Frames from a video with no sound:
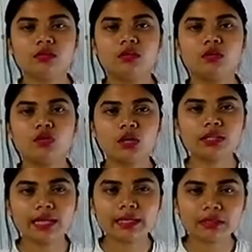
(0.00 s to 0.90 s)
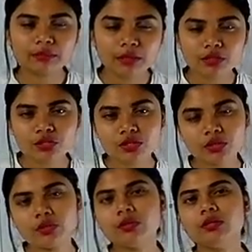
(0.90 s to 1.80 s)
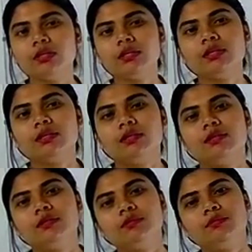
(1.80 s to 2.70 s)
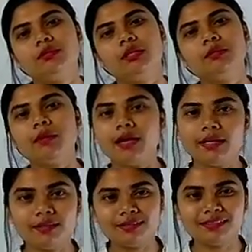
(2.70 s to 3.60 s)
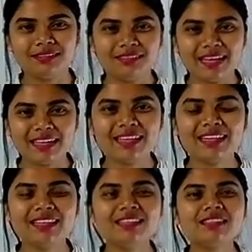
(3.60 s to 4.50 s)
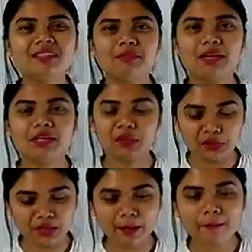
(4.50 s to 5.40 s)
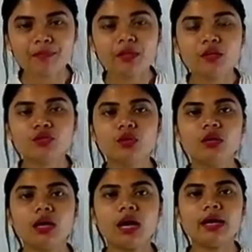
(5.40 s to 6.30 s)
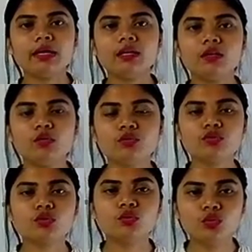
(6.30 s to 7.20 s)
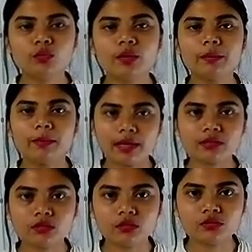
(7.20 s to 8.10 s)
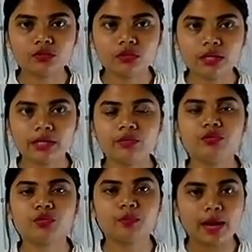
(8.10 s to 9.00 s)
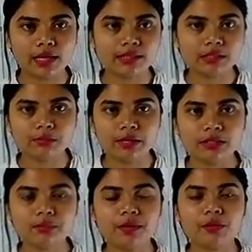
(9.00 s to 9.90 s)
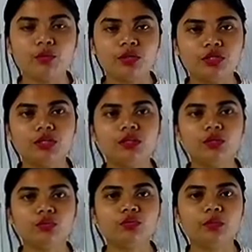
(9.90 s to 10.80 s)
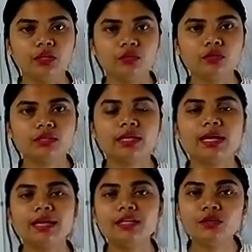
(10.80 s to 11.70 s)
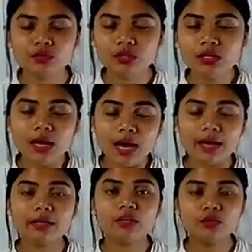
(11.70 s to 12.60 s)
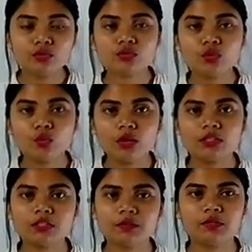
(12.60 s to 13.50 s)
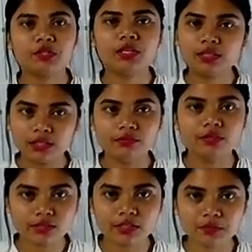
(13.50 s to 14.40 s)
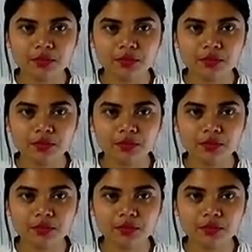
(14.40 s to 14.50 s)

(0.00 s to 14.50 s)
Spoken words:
not that much, you know, in my liking list, but okay. So I used to do my maths also. I used to practice maths by watching YouTube videos, and I used to watch especially Talbir sir's